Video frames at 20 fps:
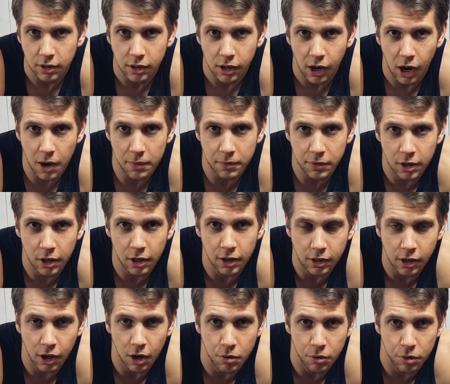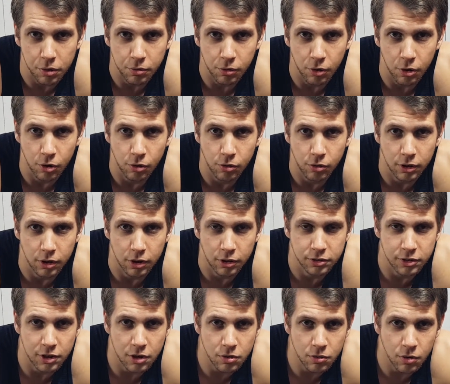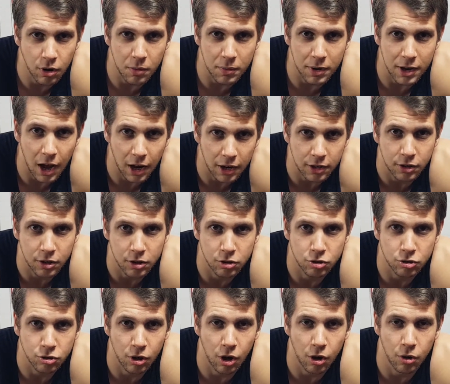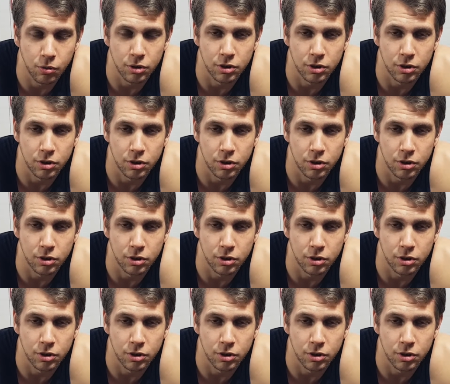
I'm going to go through. You still want to be under control.